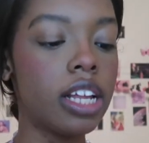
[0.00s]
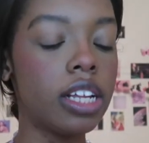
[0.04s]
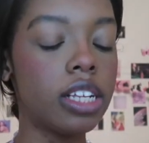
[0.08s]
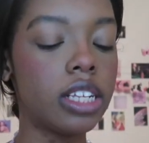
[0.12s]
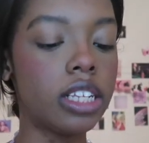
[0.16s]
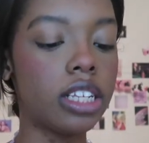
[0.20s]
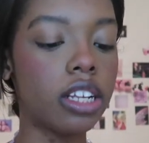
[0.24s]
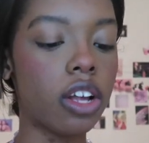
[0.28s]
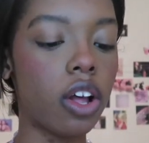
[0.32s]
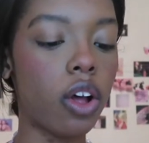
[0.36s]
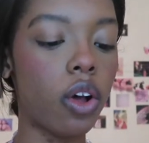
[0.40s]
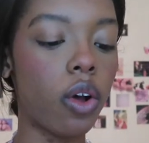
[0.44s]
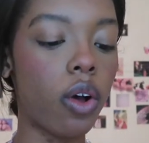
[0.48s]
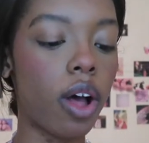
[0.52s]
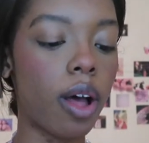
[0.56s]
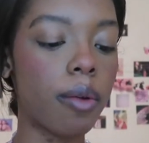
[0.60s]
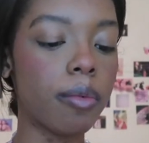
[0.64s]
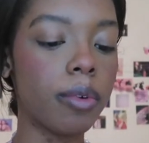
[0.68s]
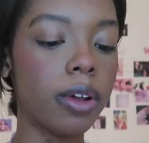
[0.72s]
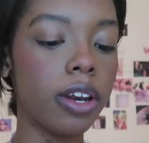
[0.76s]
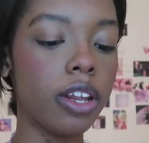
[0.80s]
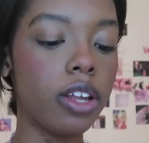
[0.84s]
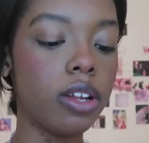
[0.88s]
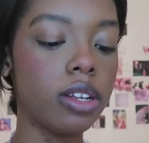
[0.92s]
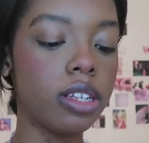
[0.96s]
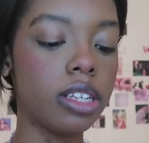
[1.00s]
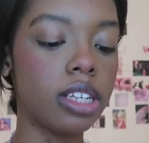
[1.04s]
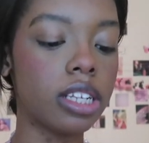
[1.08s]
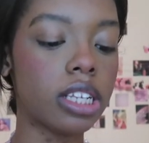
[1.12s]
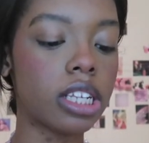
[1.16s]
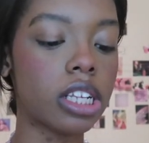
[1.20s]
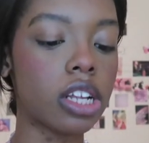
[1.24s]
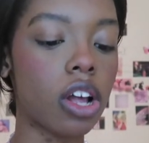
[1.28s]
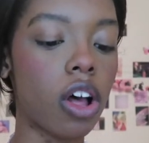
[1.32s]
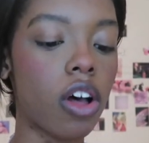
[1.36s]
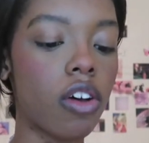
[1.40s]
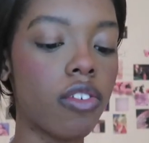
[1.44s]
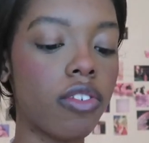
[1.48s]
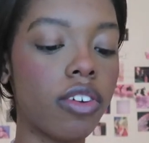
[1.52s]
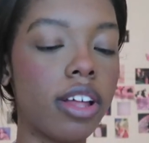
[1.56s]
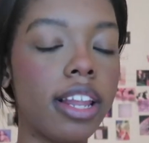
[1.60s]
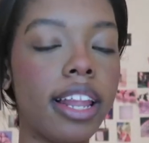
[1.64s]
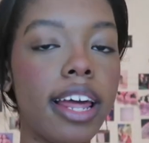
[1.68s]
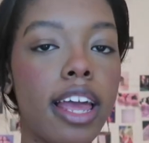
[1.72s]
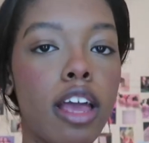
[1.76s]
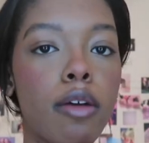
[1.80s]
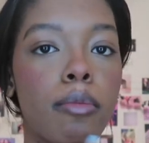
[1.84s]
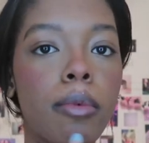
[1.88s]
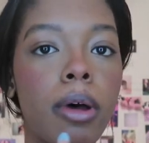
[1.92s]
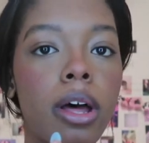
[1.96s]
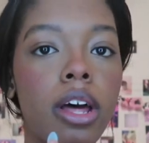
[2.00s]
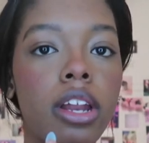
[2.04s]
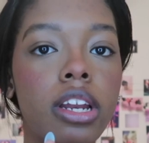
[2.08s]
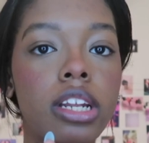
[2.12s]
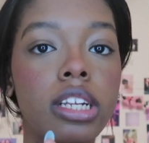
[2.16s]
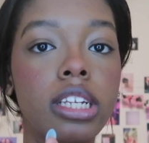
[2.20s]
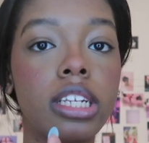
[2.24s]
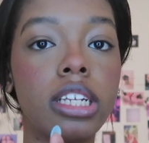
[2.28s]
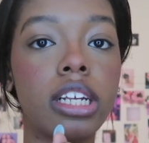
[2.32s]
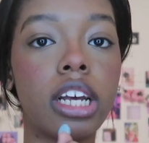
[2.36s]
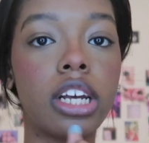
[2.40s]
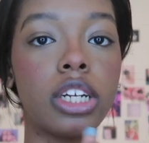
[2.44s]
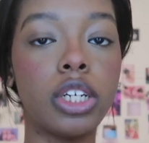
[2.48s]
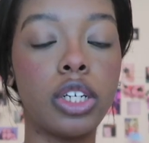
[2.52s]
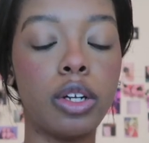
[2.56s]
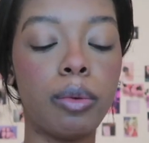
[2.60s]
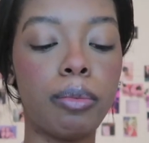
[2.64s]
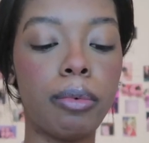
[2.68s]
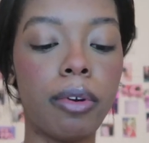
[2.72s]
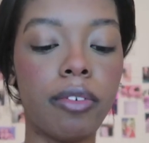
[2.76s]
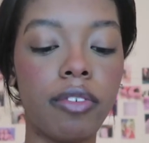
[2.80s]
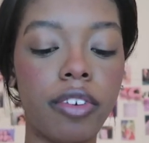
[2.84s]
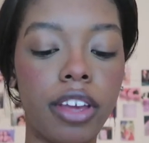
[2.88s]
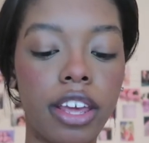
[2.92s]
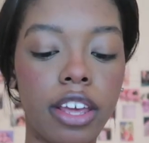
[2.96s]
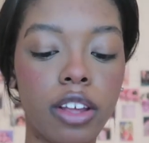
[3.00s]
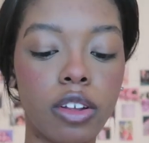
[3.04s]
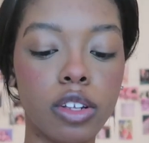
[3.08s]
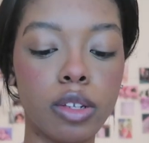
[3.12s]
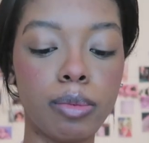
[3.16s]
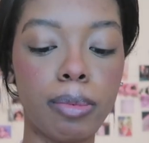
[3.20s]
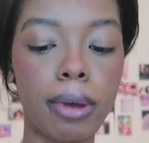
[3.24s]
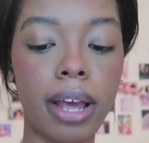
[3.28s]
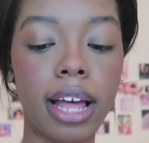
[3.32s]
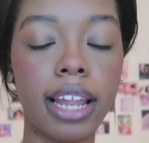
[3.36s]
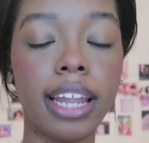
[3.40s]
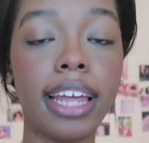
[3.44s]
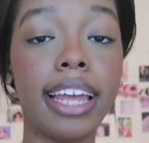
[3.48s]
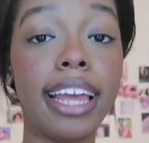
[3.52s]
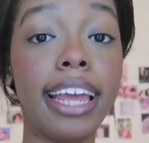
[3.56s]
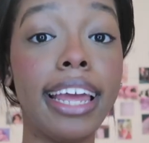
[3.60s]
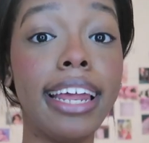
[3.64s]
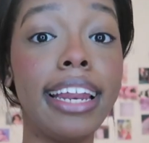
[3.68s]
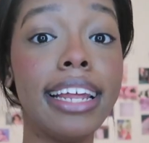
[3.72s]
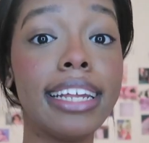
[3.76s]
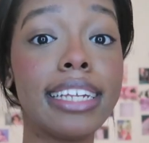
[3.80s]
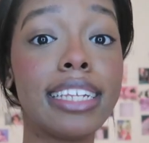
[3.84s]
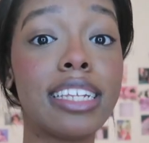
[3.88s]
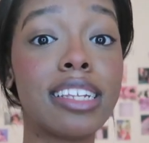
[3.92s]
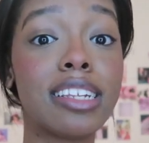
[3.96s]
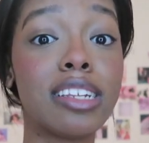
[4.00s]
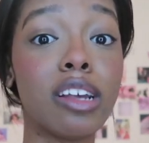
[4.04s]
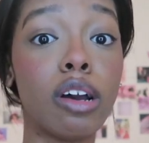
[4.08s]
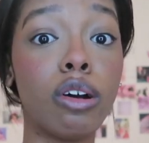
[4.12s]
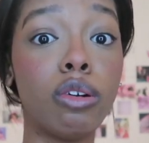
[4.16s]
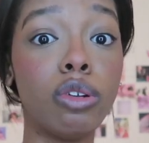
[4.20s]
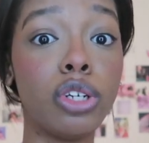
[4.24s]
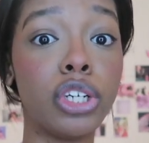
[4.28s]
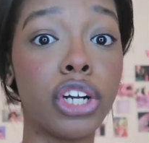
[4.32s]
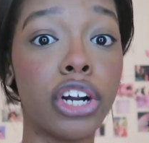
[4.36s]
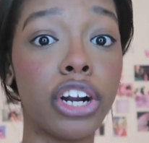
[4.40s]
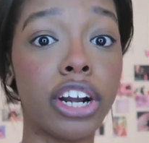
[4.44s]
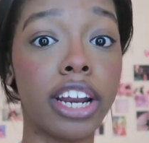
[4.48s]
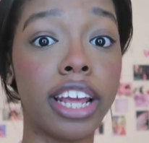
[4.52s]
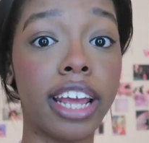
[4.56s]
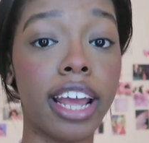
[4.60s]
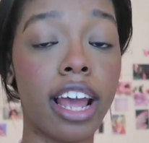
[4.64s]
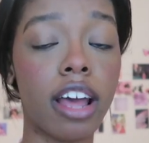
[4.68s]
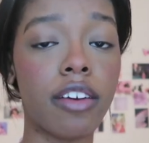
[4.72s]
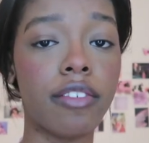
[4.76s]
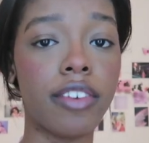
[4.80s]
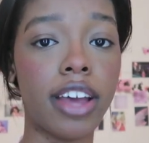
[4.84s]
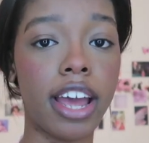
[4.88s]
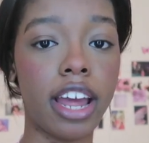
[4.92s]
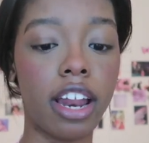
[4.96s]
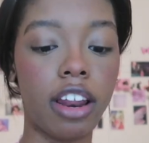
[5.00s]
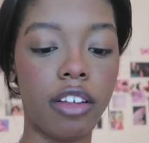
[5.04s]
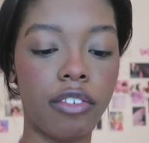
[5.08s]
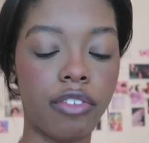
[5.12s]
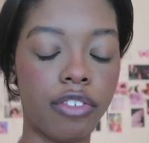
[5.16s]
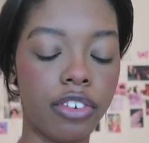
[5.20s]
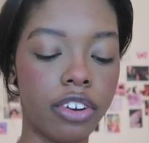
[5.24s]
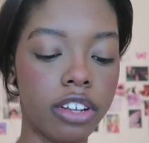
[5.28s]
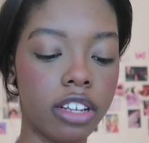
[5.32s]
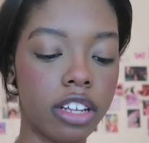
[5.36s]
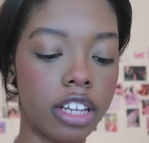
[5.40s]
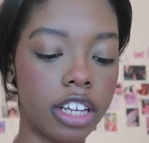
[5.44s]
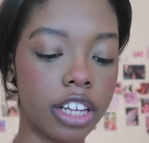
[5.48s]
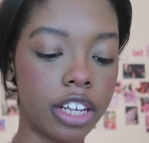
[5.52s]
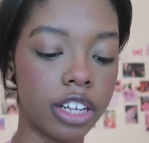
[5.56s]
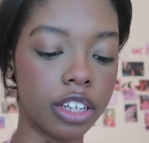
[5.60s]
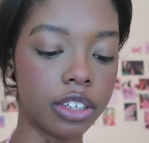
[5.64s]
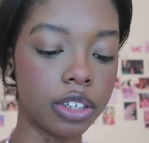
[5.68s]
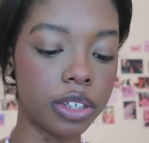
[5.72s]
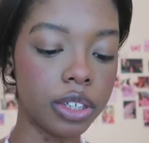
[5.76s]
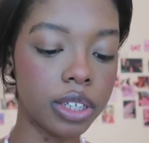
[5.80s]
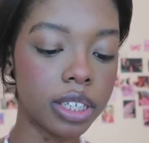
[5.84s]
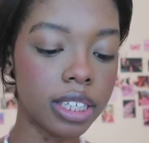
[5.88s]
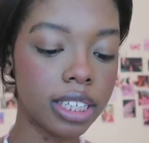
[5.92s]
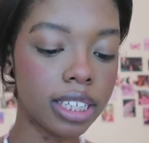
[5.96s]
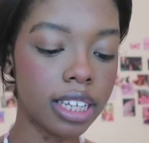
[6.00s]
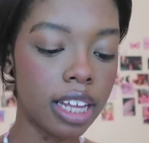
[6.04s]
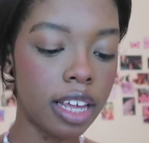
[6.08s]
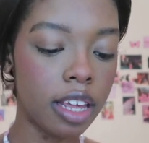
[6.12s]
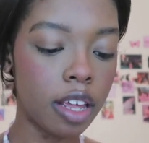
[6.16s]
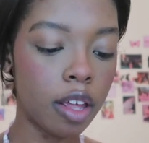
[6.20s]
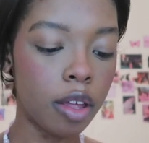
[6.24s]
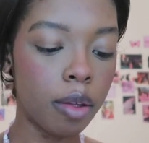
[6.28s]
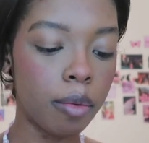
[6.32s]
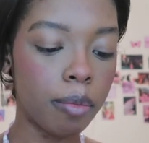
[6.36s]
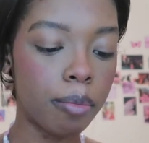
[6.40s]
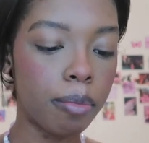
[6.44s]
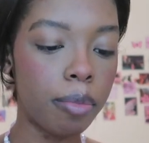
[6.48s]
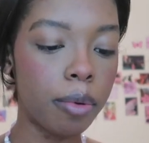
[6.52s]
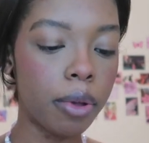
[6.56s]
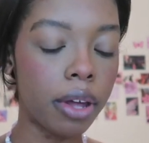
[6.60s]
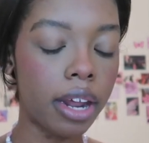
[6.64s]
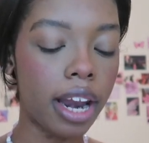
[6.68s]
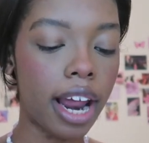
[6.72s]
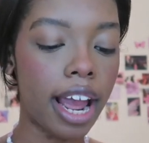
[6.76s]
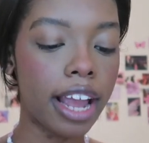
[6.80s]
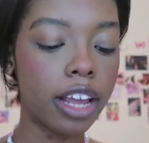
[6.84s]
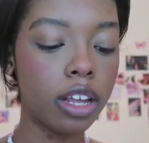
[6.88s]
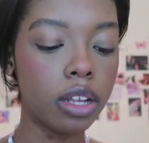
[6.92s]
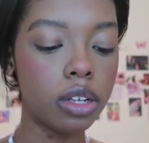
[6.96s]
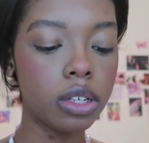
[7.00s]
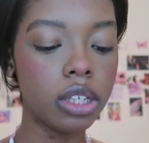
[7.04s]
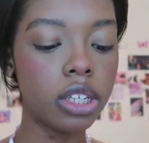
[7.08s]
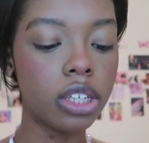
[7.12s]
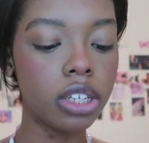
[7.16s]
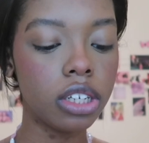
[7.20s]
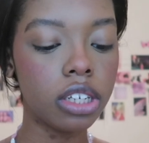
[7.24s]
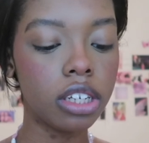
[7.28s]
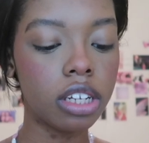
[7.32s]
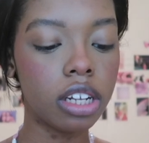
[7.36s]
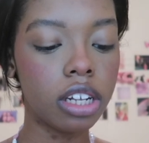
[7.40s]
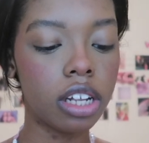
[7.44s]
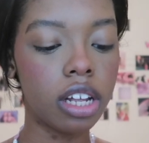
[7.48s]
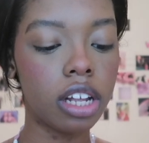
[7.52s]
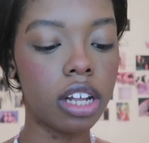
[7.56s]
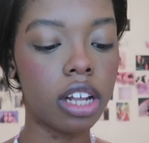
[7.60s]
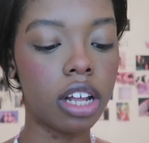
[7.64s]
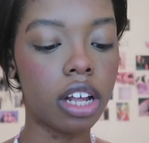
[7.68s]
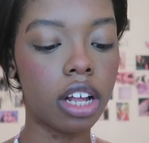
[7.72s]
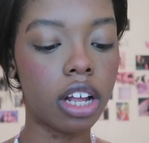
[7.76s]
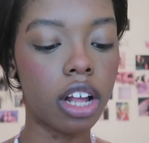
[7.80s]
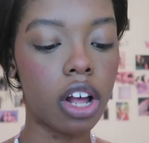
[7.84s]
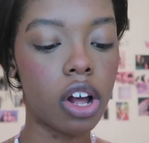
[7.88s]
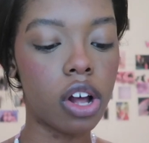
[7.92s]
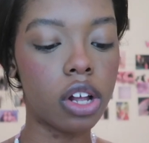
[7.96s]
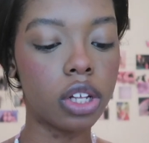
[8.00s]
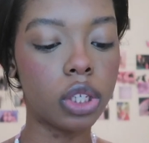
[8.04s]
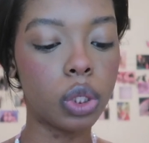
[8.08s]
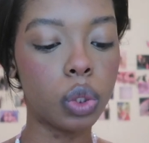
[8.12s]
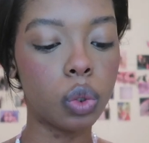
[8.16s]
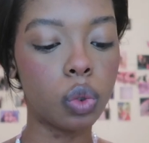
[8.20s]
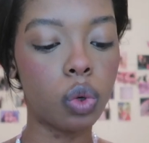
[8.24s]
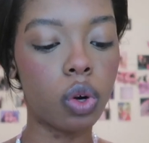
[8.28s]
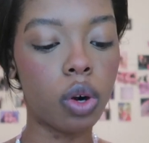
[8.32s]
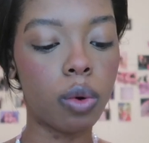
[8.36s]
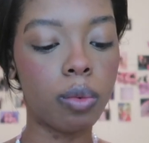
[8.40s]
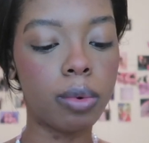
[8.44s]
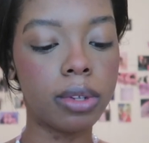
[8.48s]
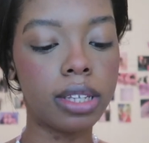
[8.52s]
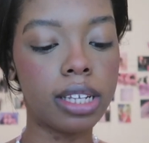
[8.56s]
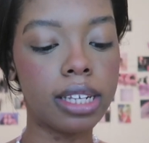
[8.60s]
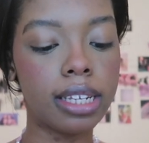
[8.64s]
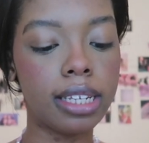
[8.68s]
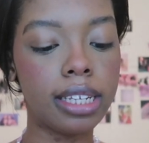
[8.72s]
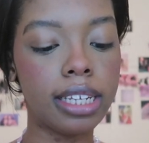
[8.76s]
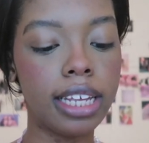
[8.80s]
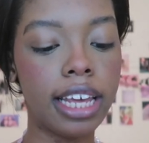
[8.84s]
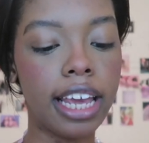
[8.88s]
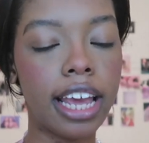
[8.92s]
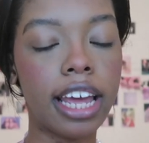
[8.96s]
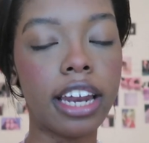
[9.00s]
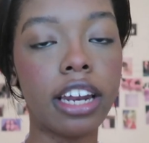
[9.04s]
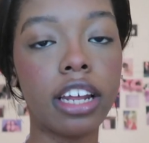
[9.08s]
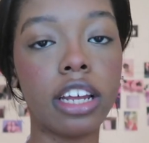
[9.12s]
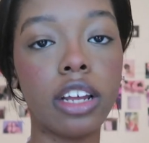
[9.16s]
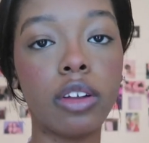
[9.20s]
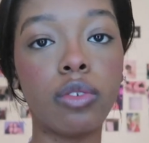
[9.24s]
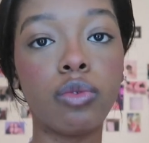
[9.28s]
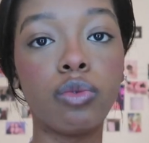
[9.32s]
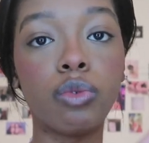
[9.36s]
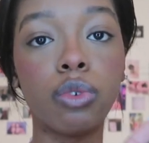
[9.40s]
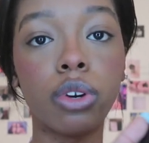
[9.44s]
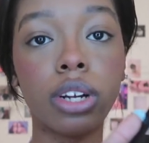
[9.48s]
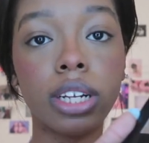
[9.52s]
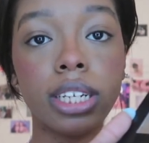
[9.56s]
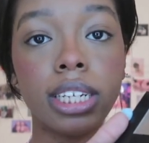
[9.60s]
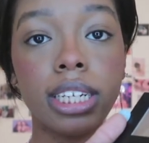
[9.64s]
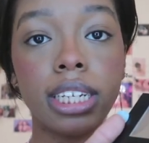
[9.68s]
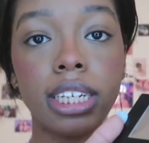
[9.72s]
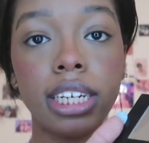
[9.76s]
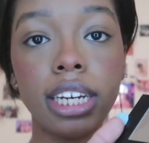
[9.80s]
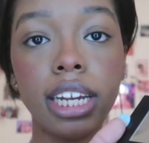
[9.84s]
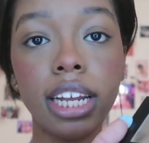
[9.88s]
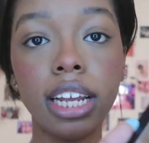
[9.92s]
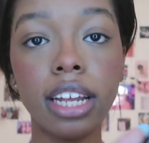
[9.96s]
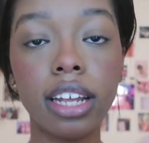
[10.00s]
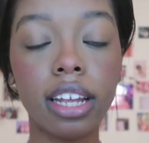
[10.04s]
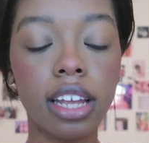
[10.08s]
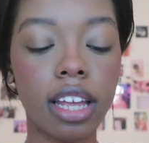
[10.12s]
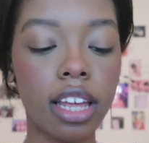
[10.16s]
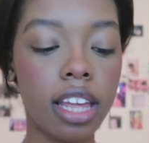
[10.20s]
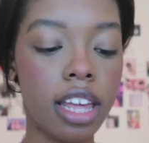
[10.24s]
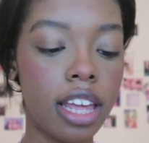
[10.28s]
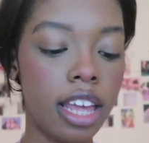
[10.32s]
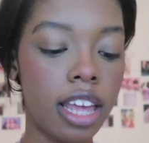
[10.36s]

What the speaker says: So I'm gonna use the Soft Glam Anastasia Beverly Hills palette. It is so dirty. I've had it for years, but I used to contour with the Sienna and Rustic.